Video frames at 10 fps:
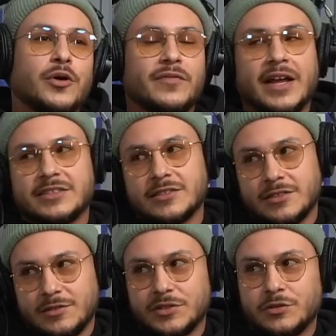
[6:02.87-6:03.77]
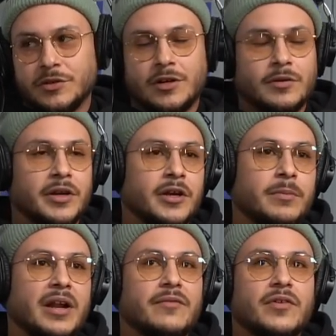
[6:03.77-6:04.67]
that's what's going on right here,
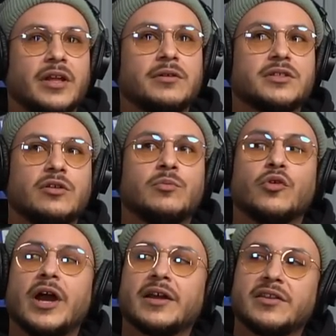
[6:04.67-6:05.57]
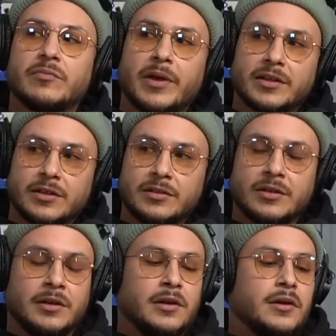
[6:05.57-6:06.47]
but I felt like it was a little more active back then.
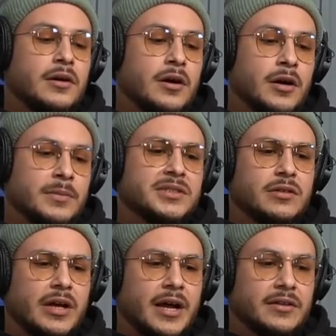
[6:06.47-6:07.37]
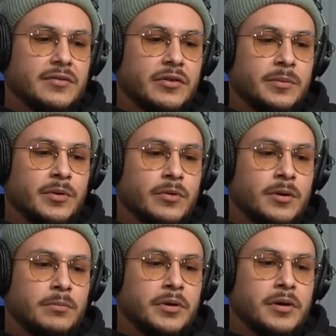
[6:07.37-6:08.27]
Mm-hmm. It's still active, don't get me
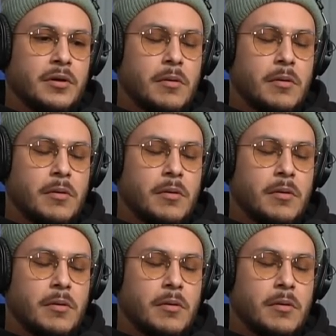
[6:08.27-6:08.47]
wrong, but